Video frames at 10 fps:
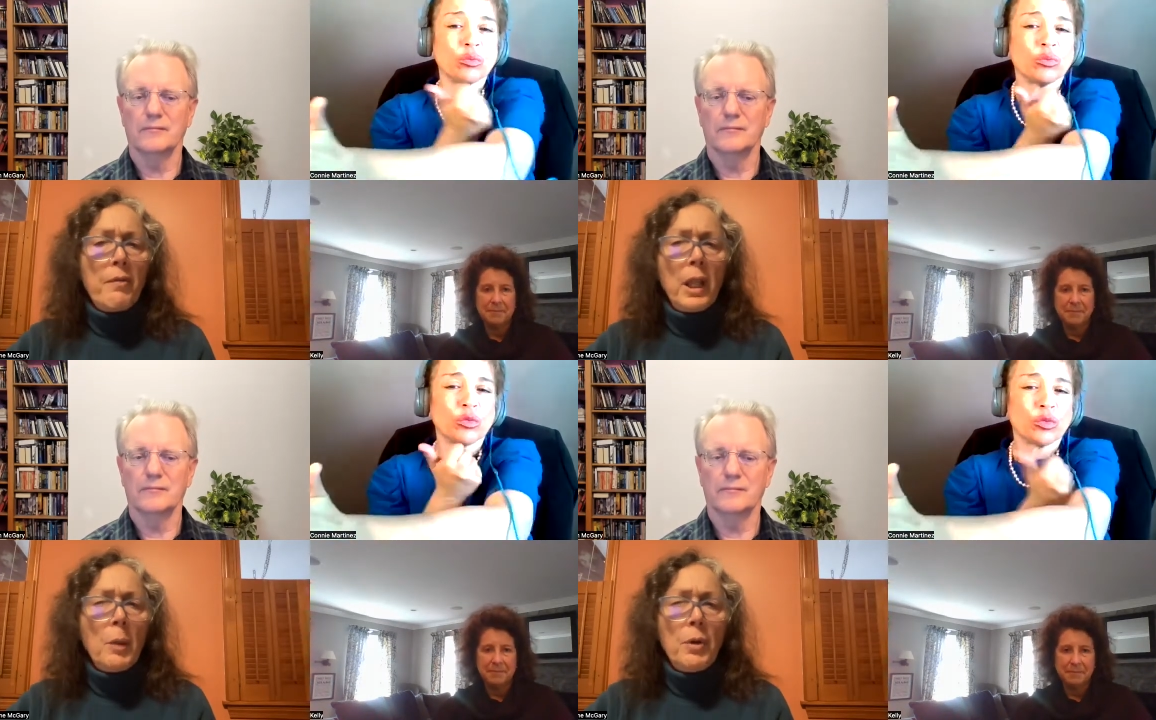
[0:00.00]

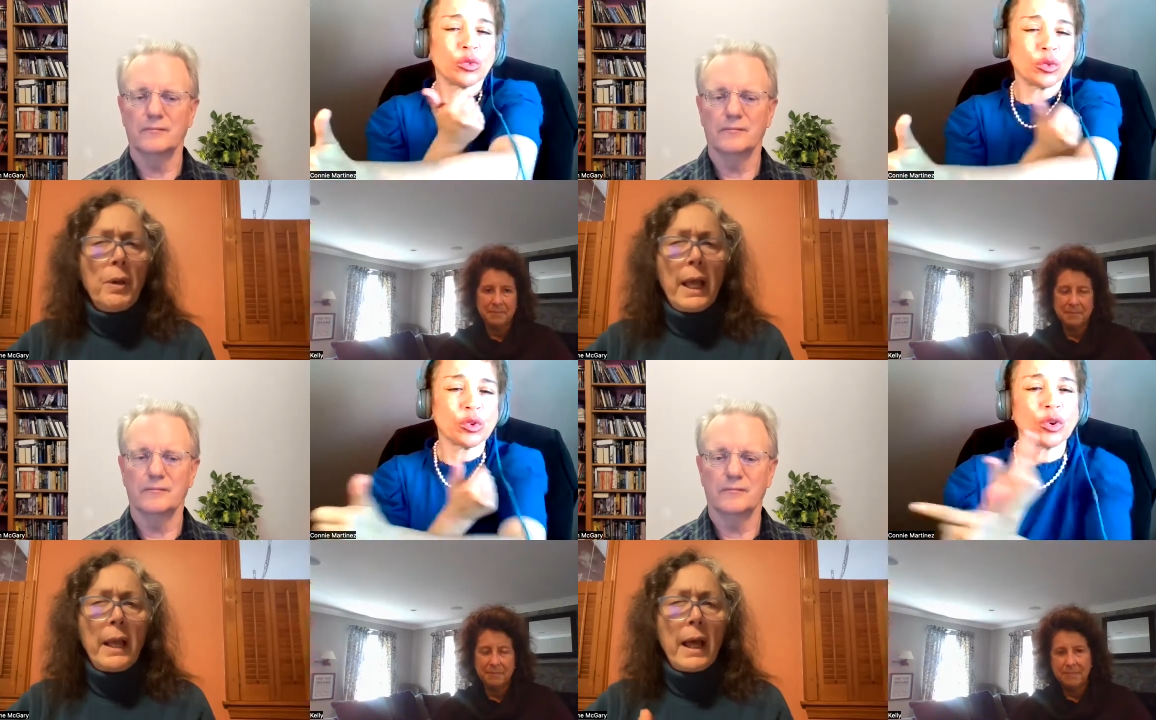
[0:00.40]

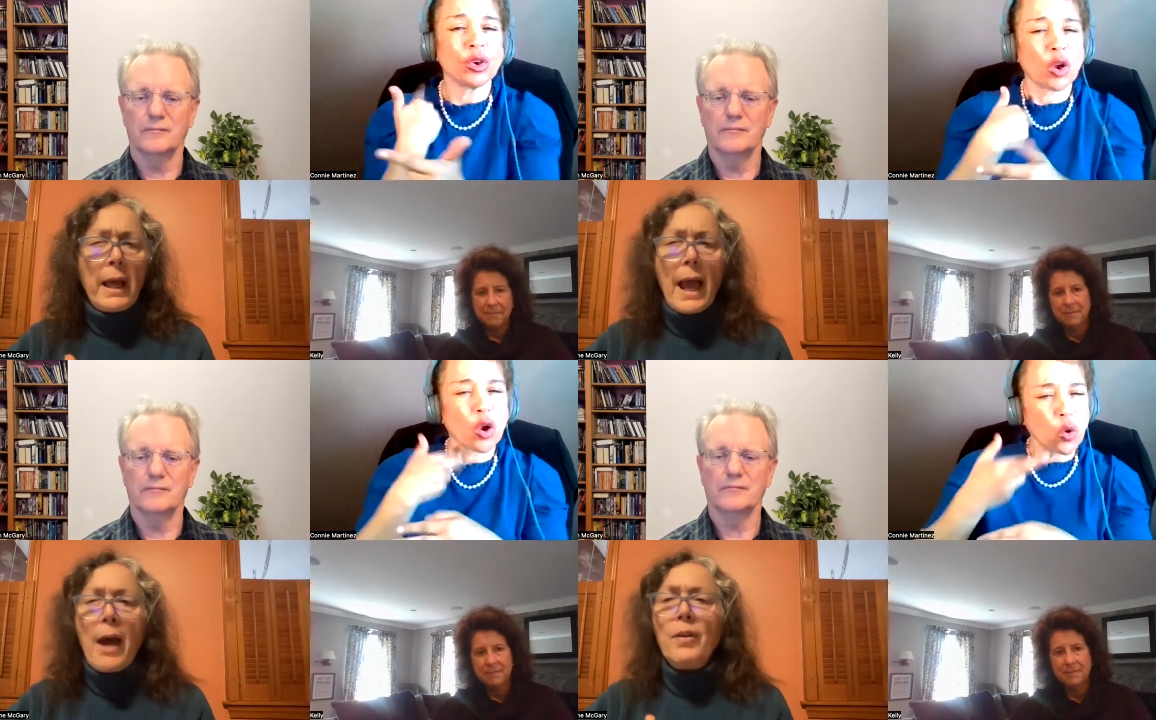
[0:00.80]
Speaker 1: available, and
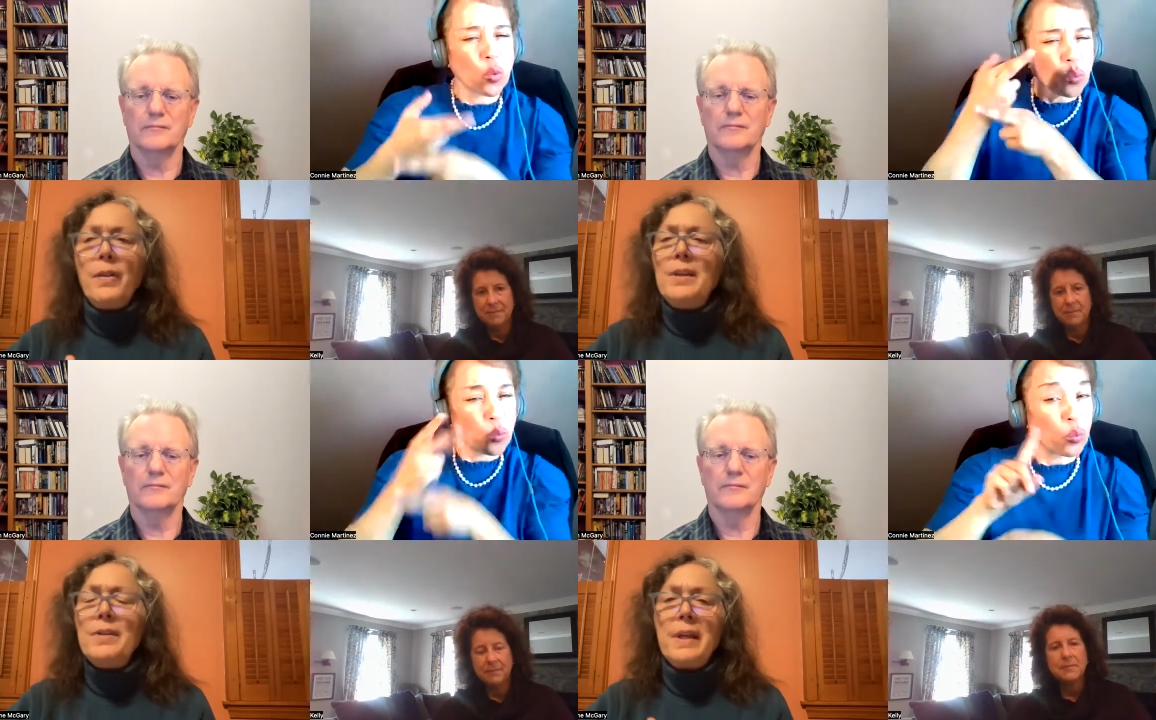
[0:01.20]
how do
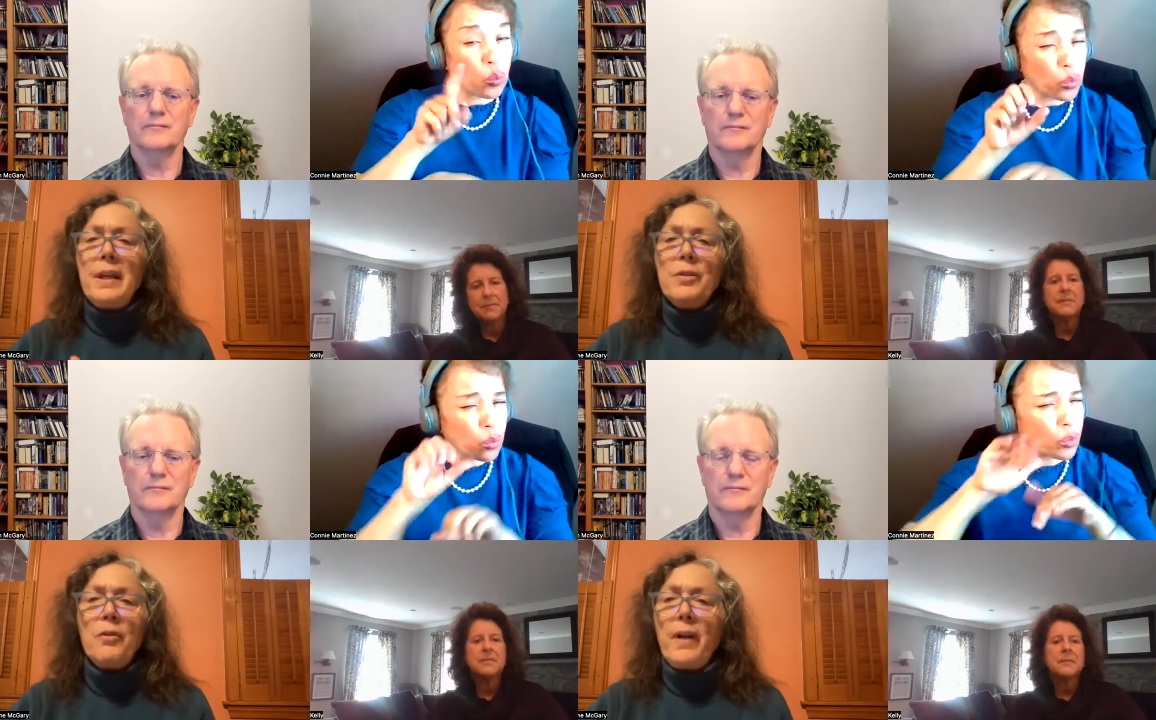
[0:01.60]
these
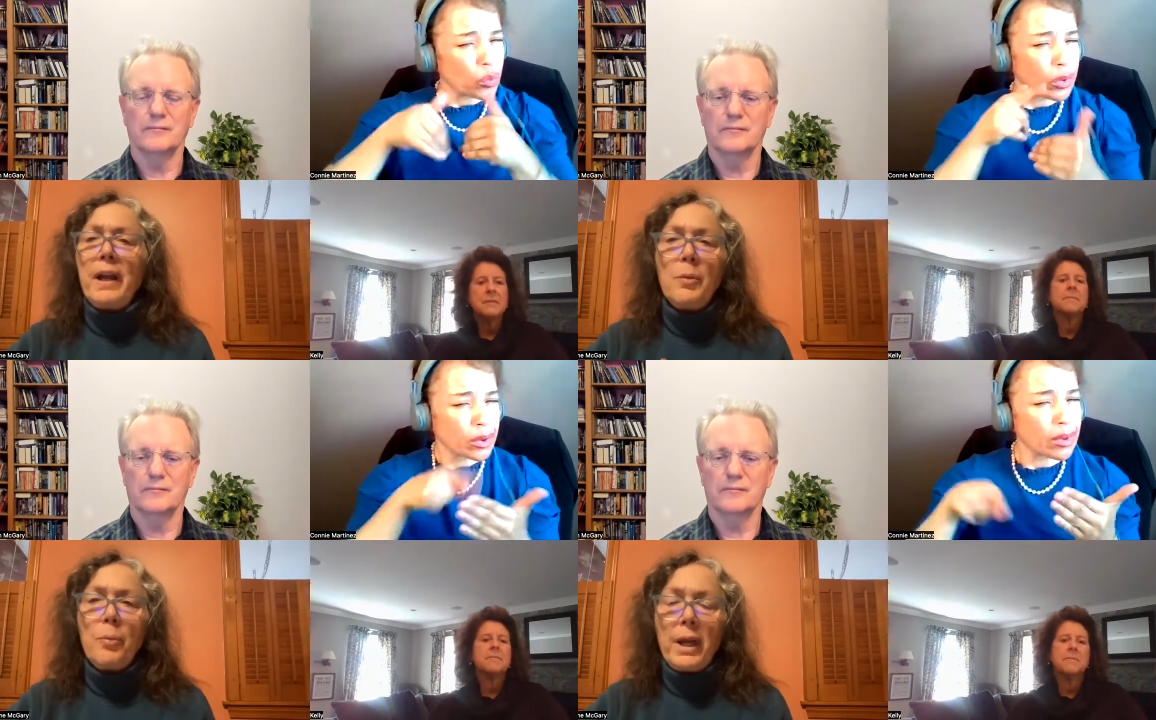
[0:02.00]
things
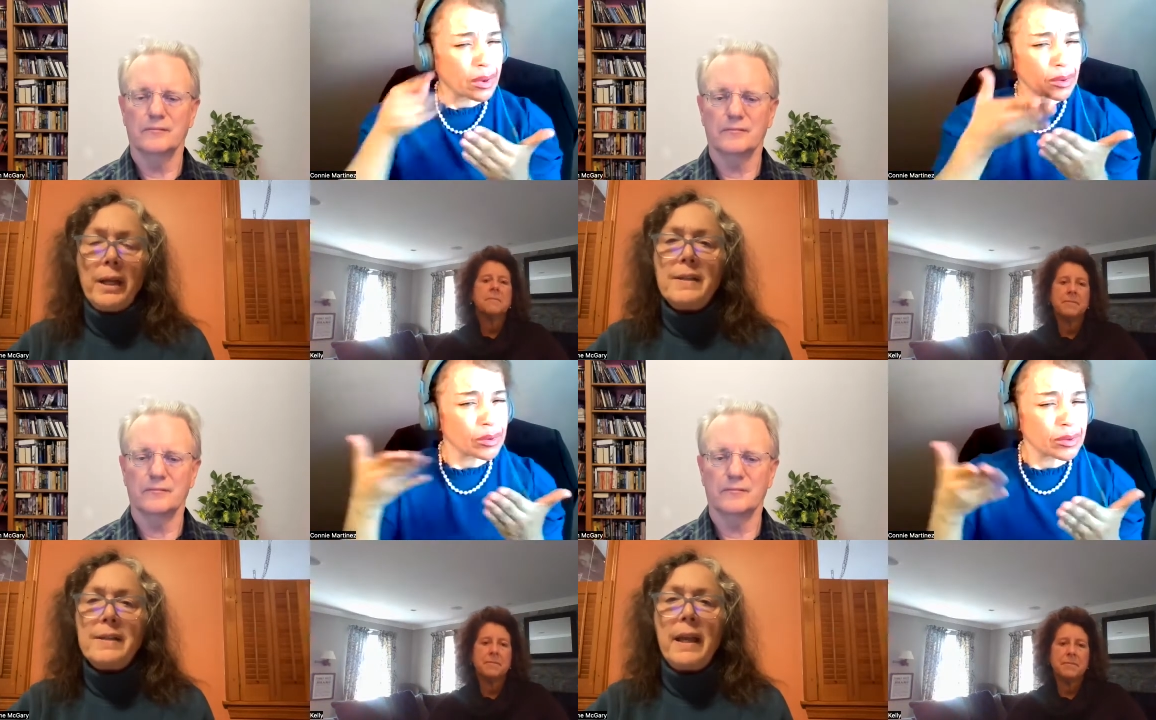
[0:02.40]
affect the
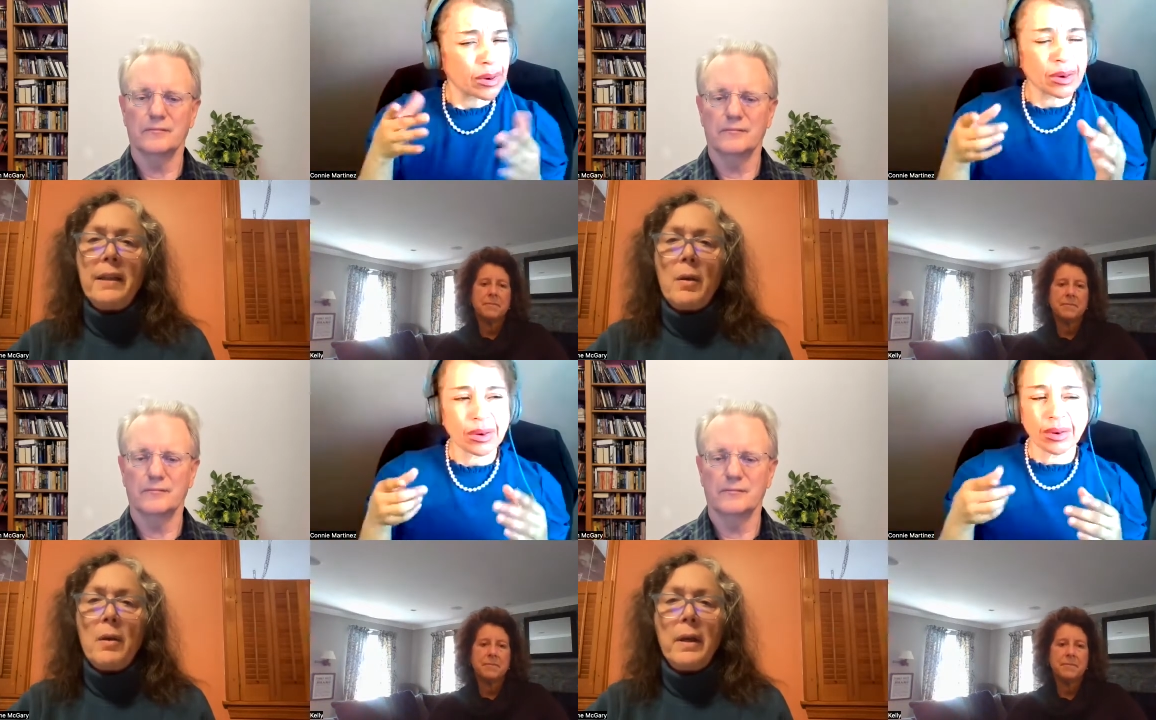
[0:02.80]
pregnancy
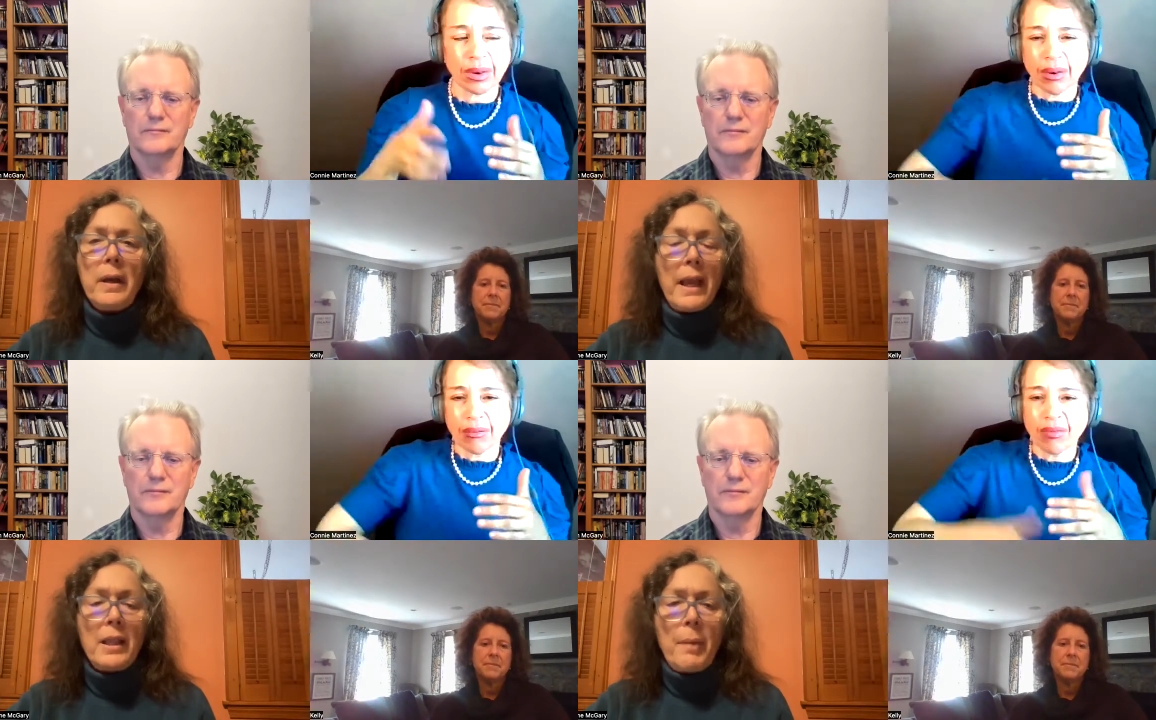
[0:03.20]
and the and